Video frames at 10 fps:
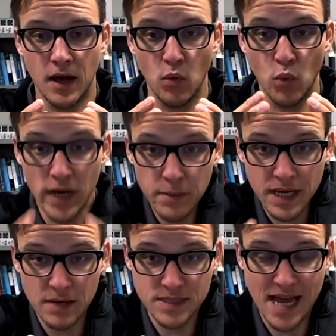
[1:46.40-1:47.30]
when it
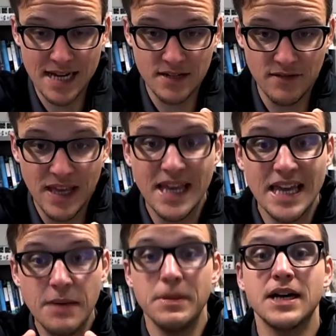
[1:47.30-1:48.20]
becomes active
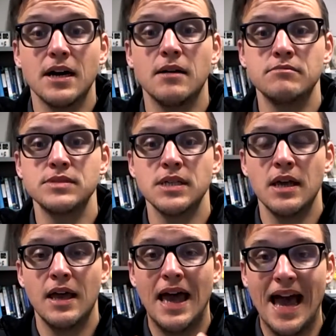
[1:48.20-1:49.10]

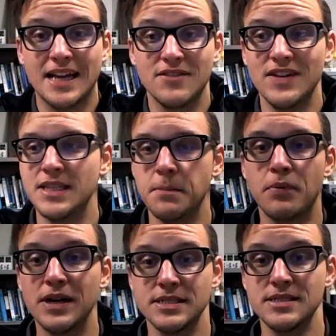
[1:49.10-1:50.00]
in the
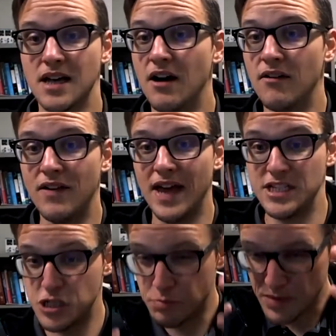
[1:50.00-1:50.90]
presence of a
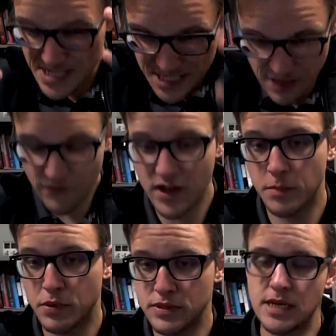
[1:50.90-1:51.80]
specific
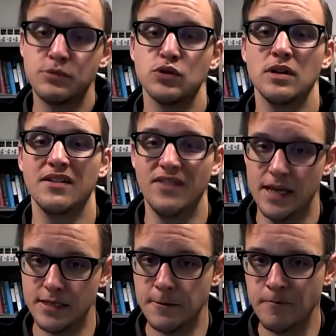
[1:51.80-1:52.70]
perceptual
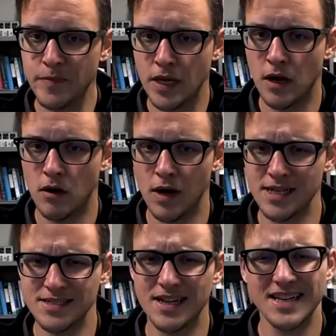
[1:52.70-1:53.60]
event. All
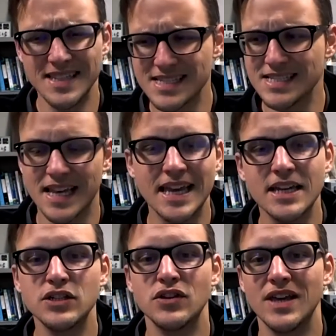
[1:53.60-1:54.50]
right, this is
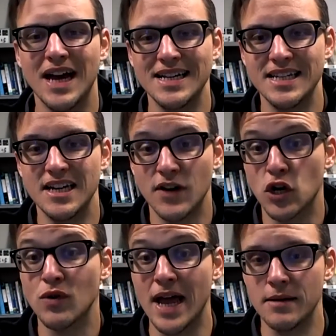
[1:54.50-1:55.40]
akin to the idea of a
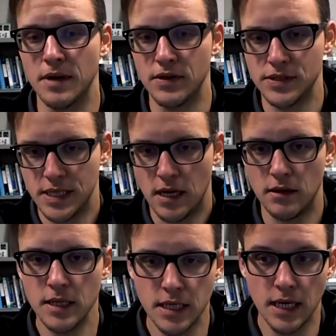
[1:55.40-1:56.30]
grandmother
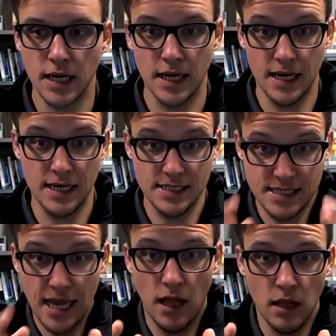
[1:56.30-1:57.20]
cell, a
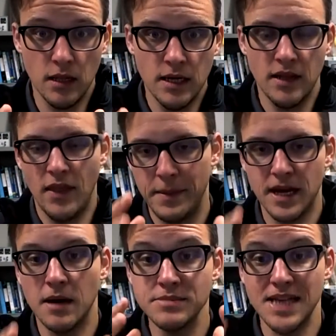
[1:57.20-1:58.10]
cell that
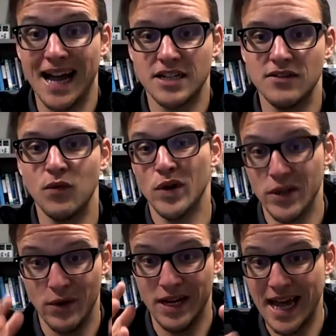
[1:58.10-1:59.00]
becomes active when
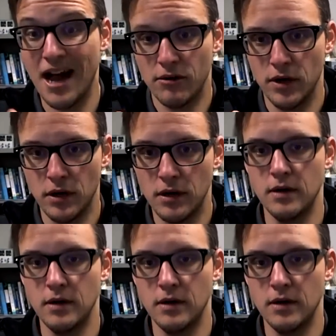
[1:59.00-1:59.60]
you encounter